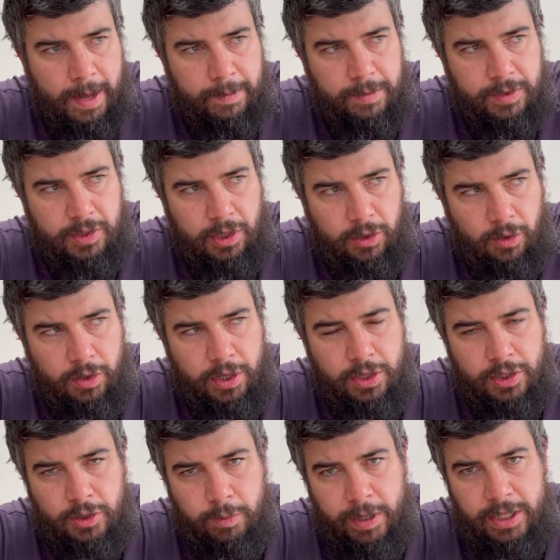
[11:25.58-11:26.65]
So look
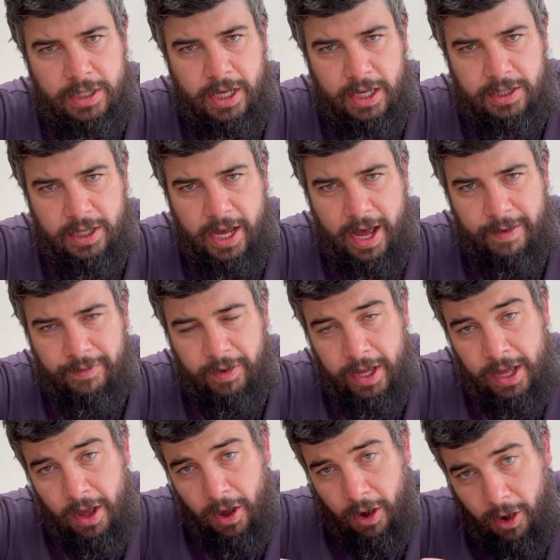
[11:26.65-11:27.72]
at the swing tags
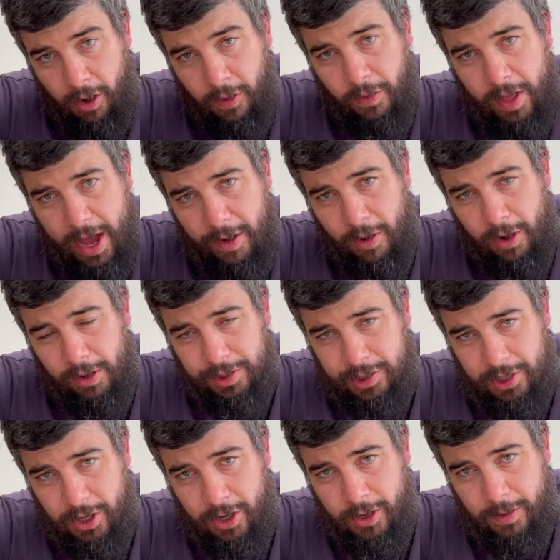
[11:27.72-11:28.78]
carefully. On there
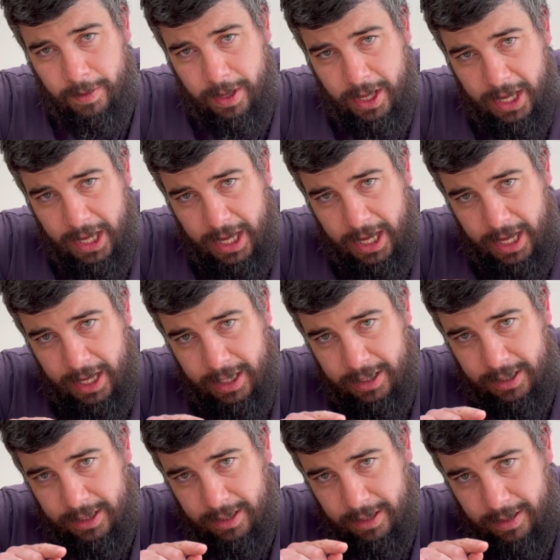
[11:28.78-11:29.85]
also
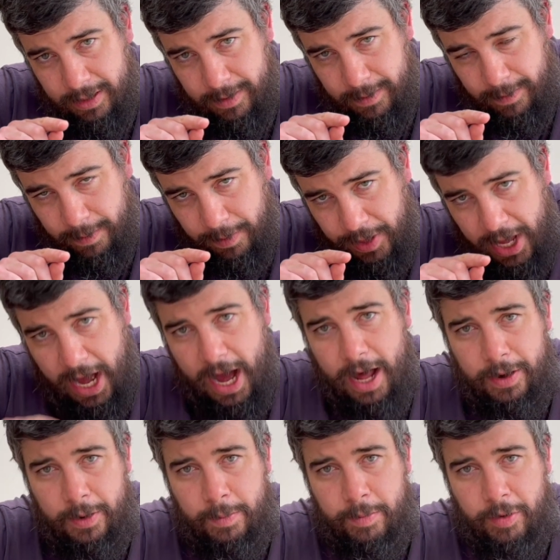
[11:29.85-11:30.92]
is the
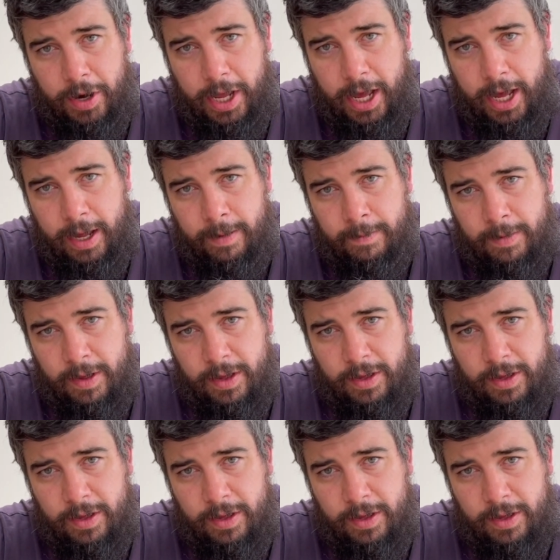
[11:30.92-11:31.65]
art number again.